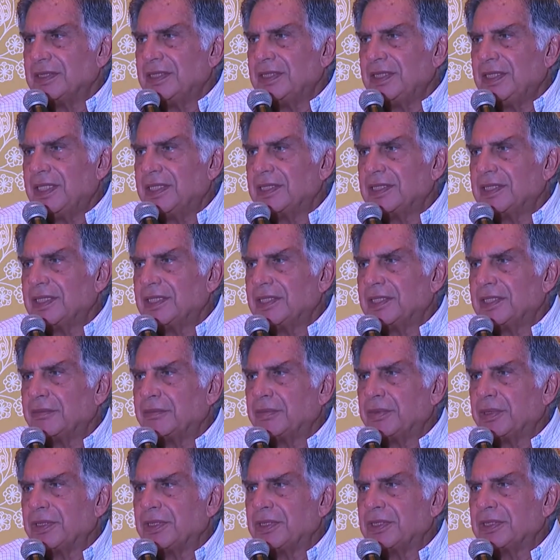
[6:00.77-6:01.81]
Young
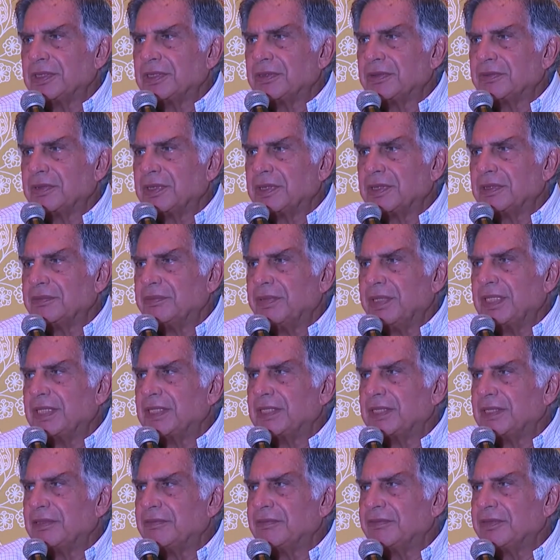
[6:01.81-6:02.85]
entrepreneurs will make
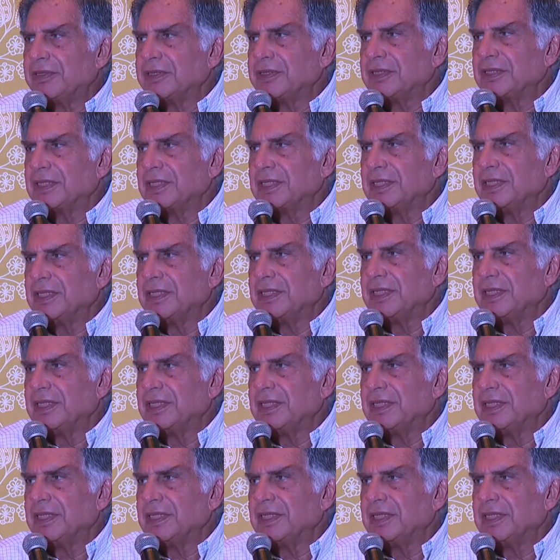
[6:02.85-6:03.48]
a difference in